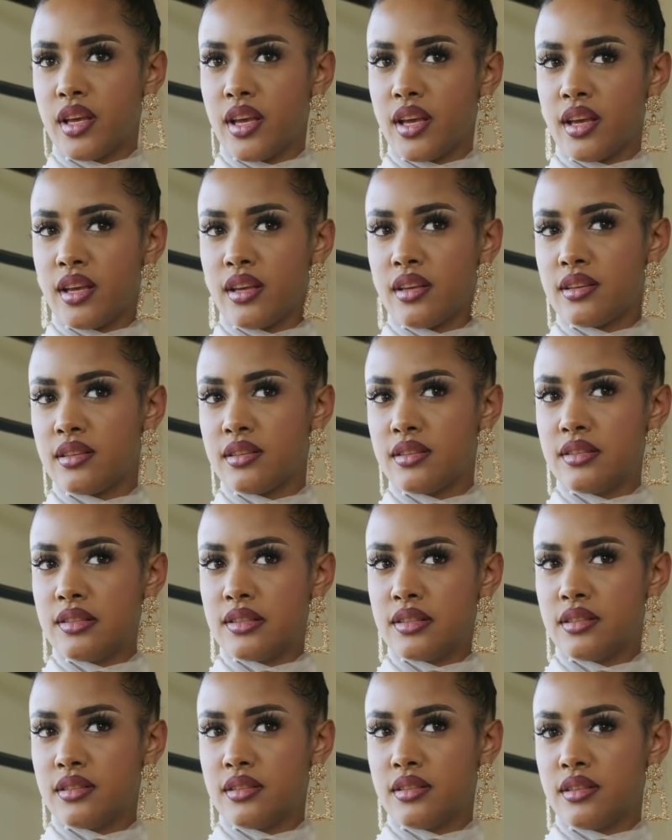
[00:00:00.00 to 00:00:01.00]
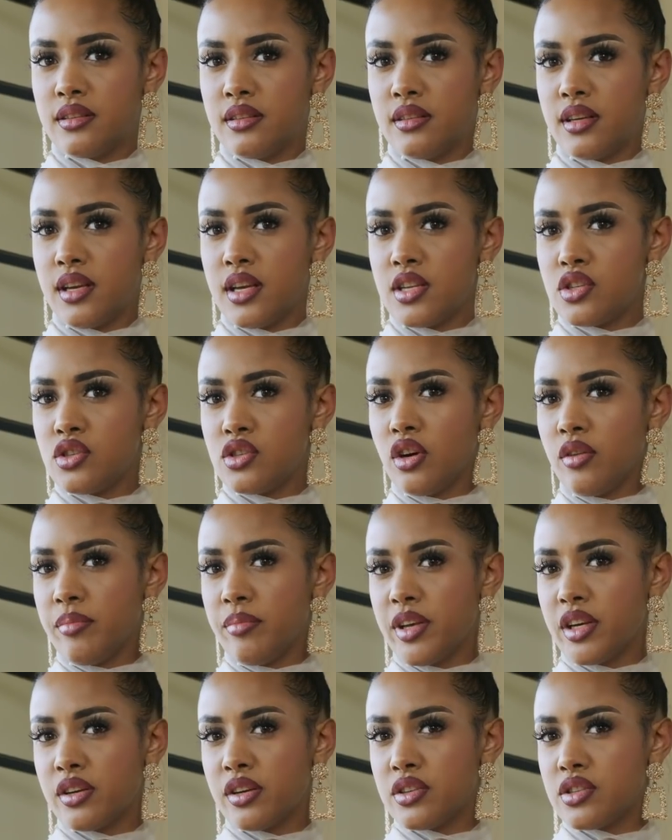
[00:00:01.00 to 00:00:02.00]
And it's not
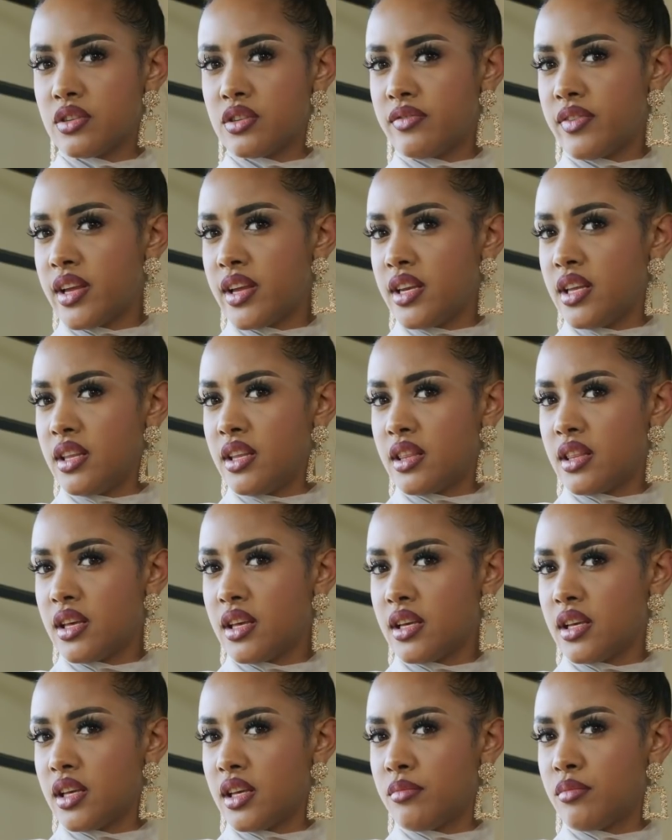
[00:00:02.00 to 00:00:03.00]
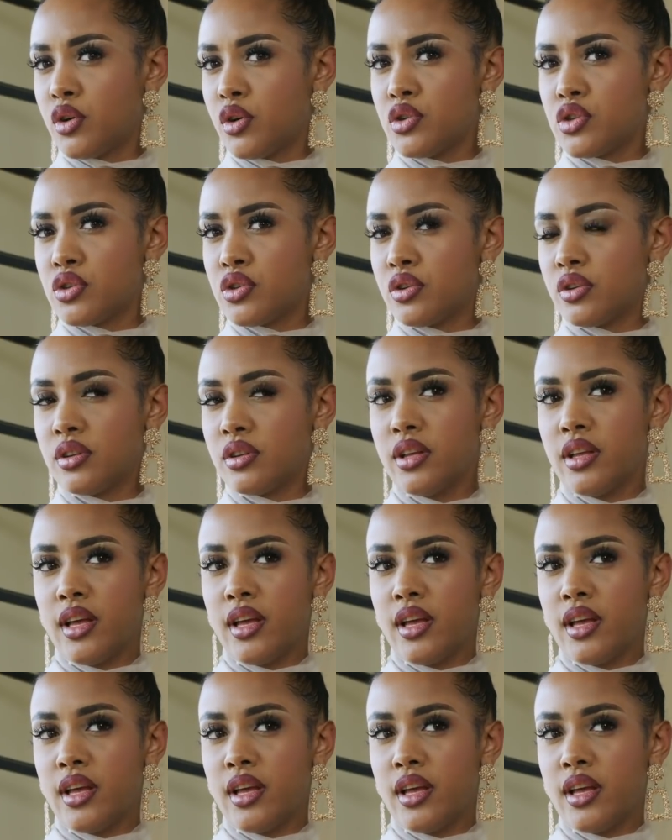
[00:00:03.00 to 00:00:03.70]
because of anything emotional.